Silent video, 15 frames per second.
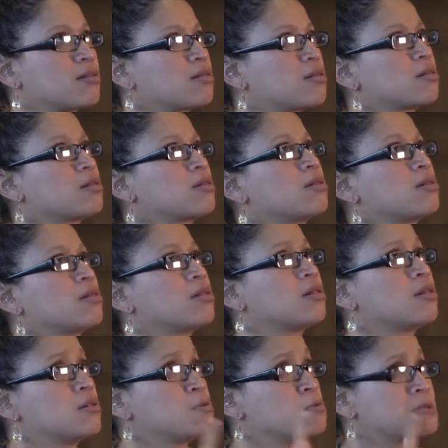illustrate
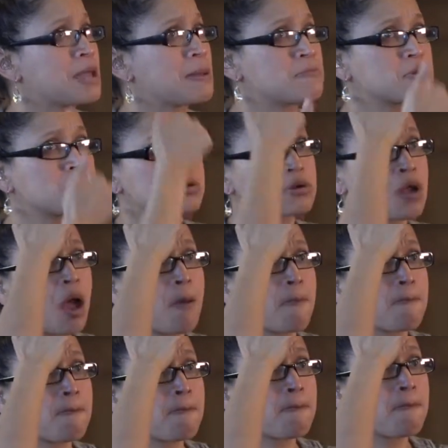that they're not
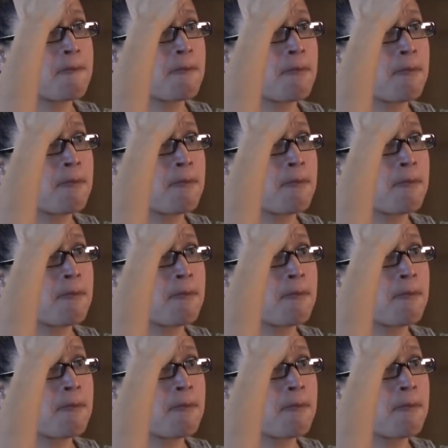believing